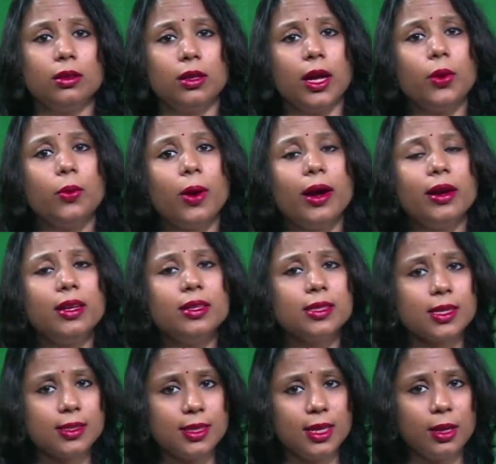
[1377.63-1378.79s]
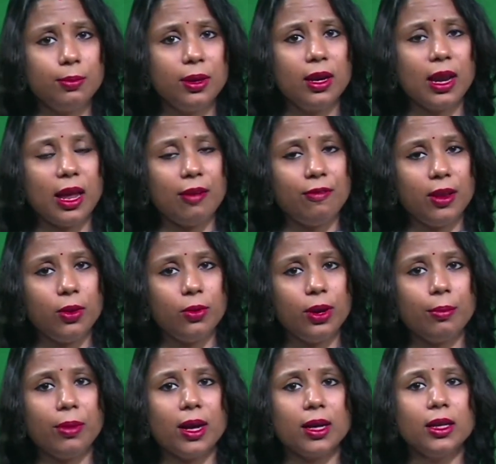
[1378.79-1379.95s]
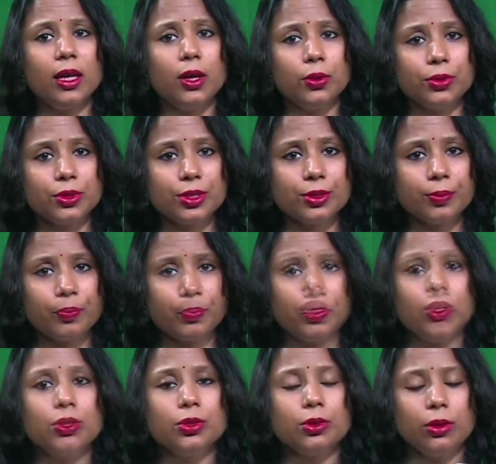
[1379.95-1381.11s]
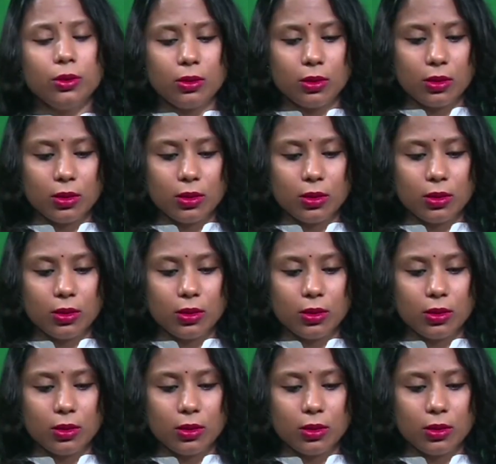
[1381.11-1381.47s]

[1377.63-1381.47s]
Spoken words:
acquiring sustainable livelihood among the youths. So